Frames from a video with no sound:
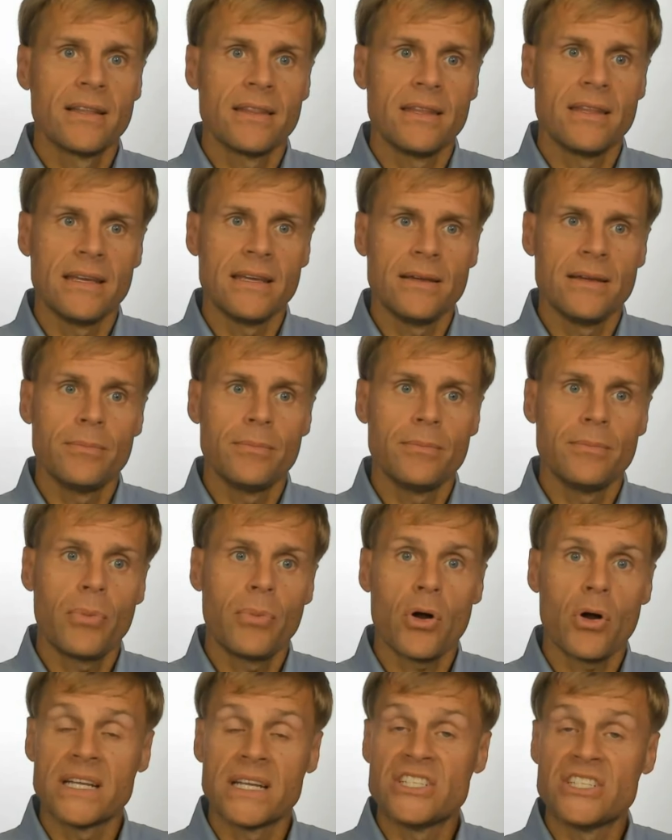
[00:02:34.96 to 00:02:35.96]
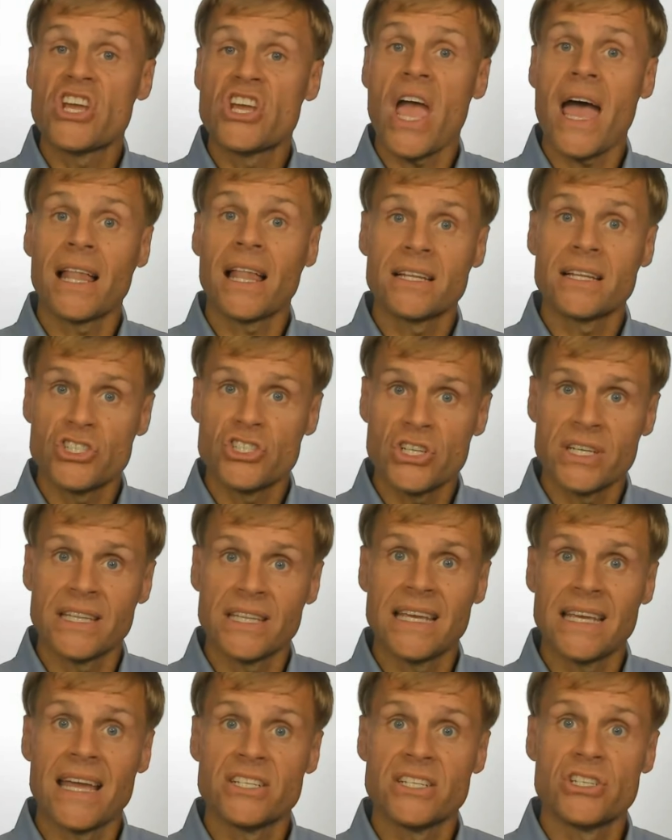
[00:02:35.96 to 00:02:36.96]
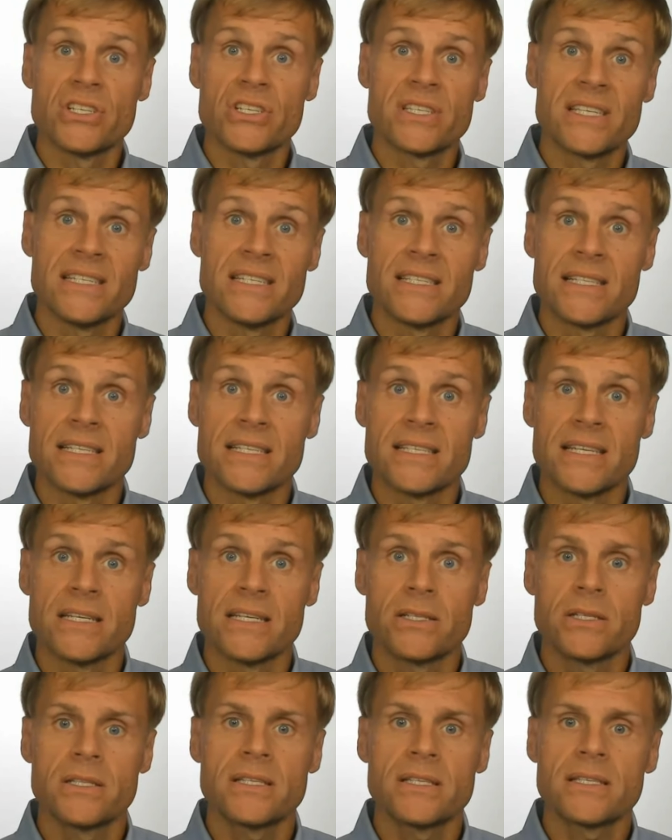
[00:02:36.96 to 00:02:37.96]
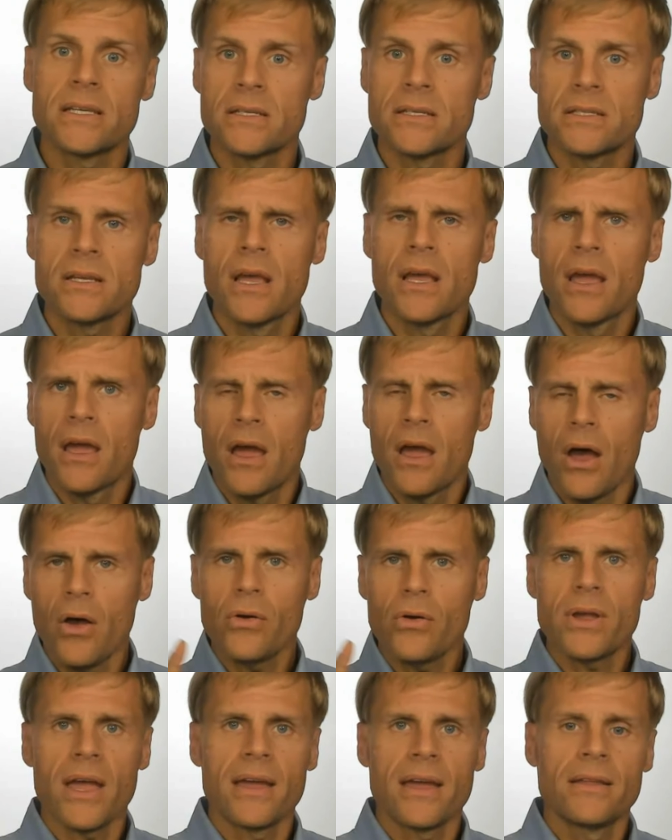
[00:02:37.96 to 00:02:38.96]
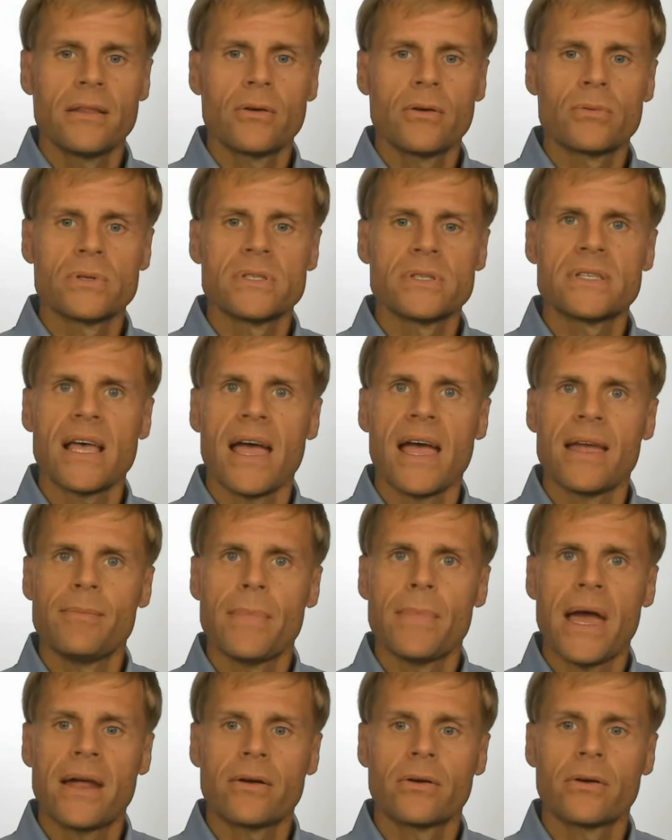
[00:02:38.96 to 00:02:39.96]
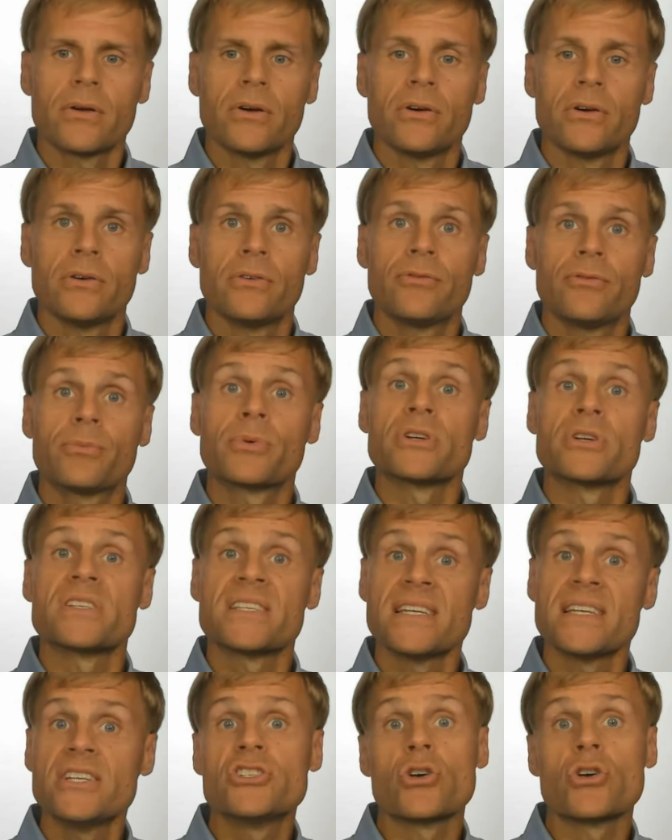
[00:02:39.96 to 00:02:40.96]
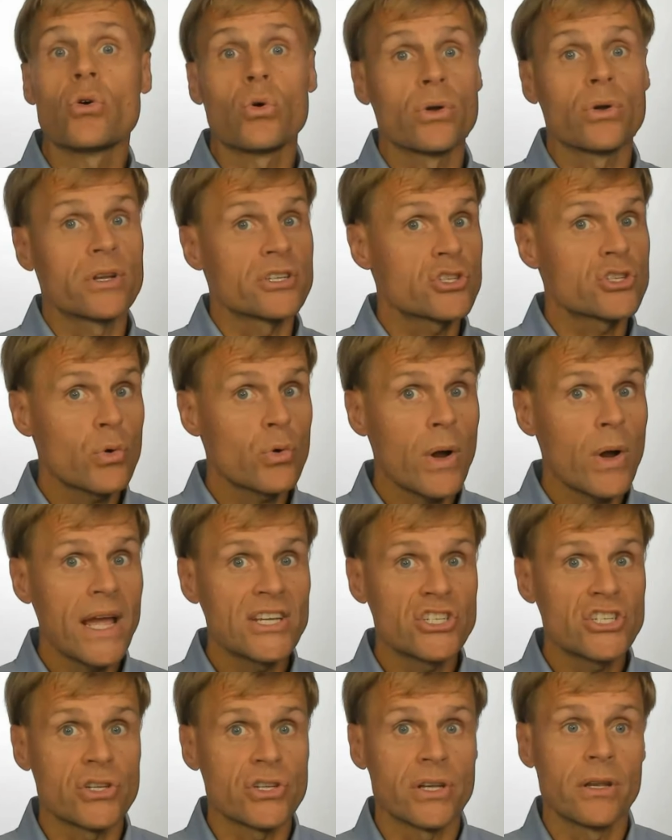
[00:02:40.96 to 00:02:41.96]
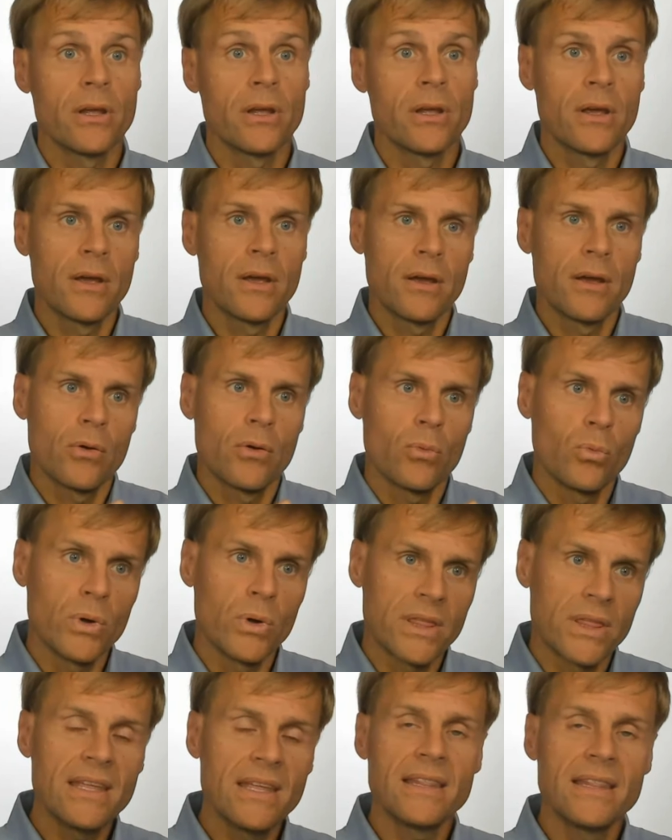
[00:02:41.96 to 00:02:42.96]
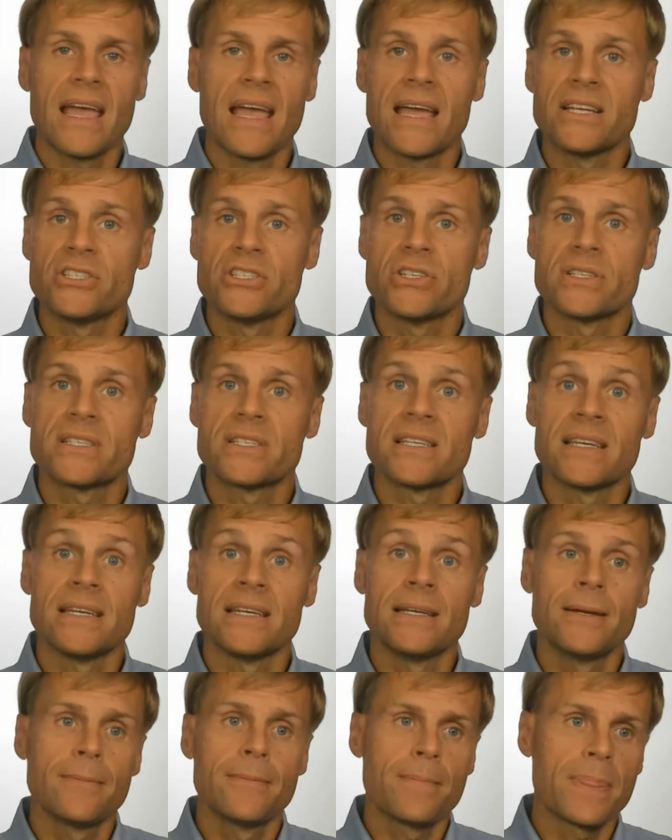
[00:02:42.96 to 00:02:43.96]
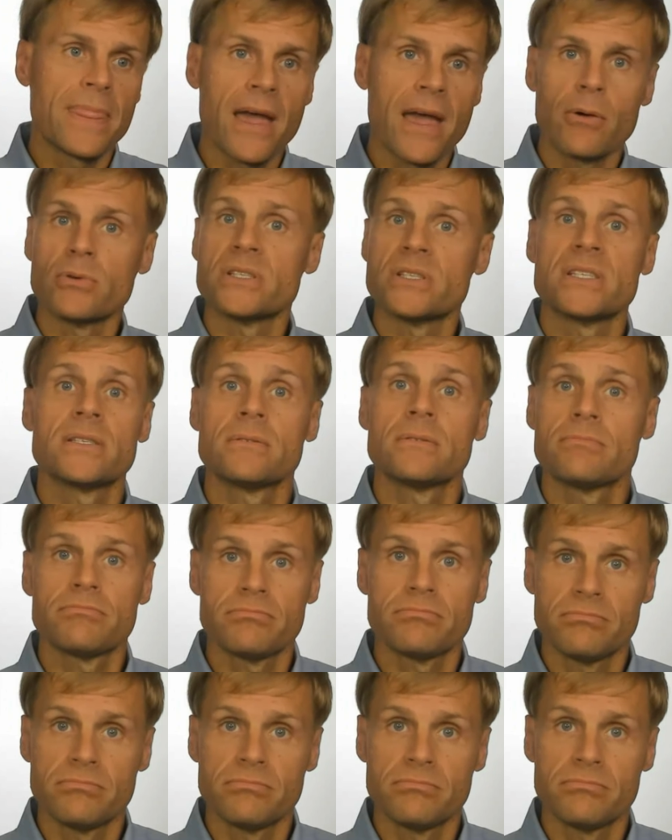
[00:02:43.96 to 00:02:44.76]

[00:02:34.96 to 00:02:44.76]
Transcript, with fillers: the party challenging the agency's decision says, okay, there was a matter of procedure or discretion within the agency that was